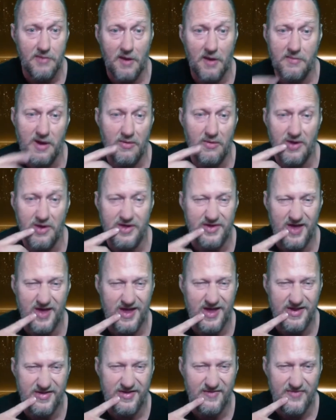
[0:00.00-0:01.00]
I'm not really
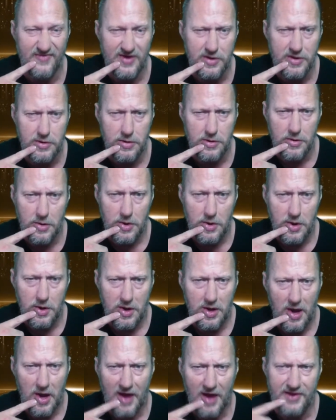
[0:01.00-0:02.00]
scientific.
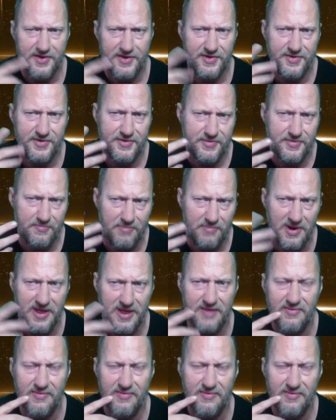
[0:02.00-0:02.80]
I just believe in